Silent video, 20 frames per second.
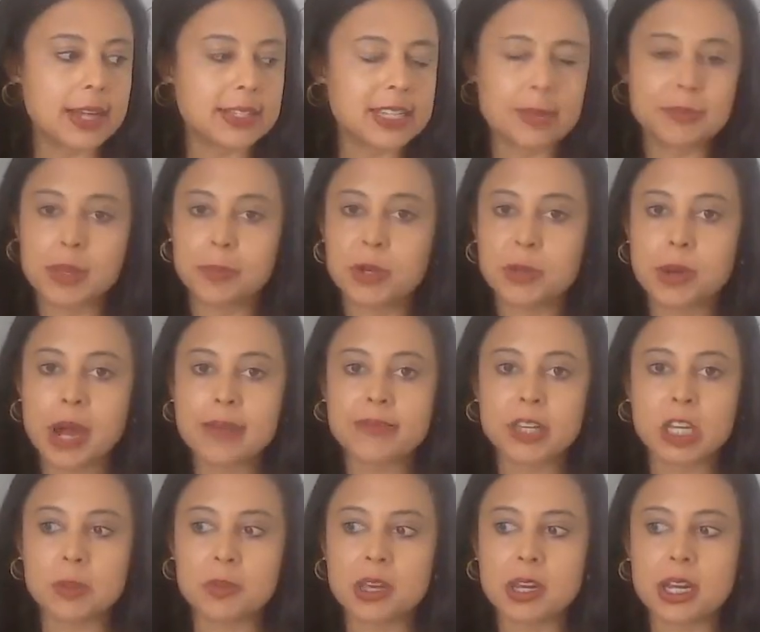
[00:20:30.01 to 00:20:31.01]
CMW private
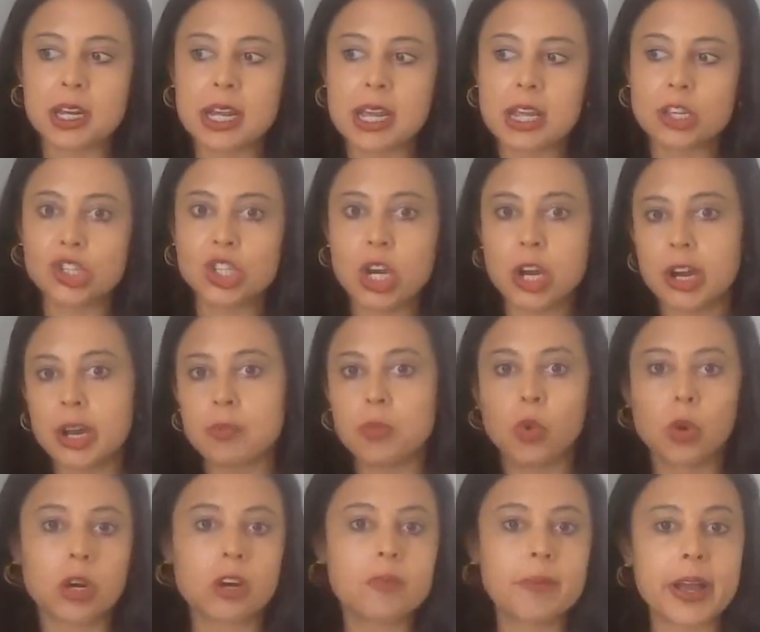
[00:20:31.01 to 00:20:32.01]
community and sharing
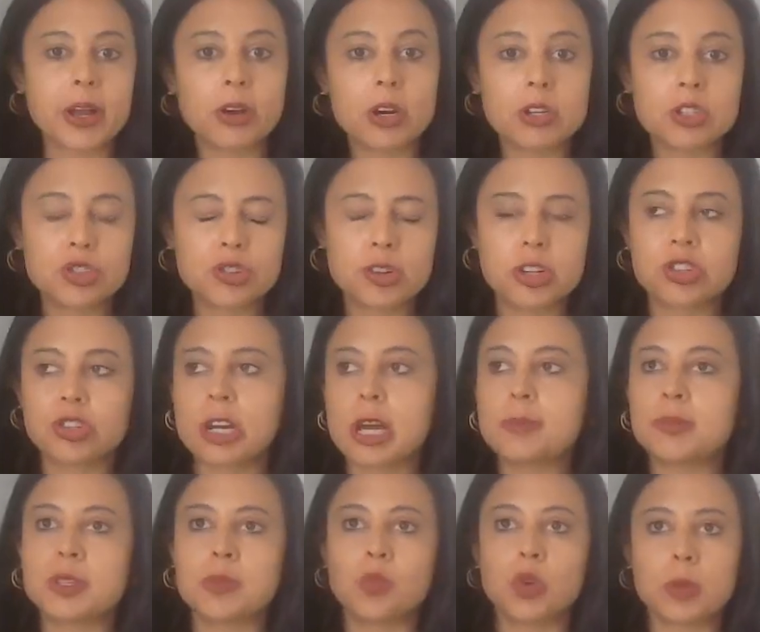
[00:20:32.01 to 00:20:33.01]
more of my grocery
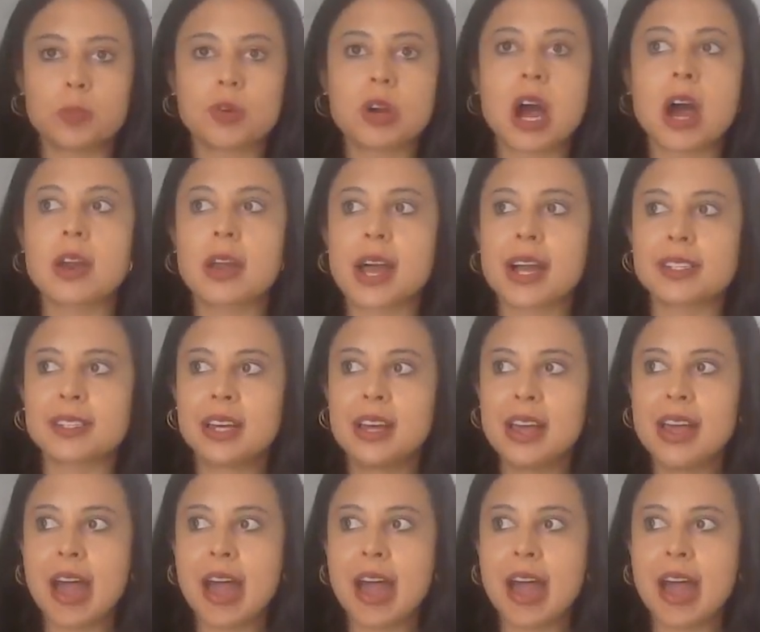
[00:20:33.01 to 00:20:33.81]
trips and more products.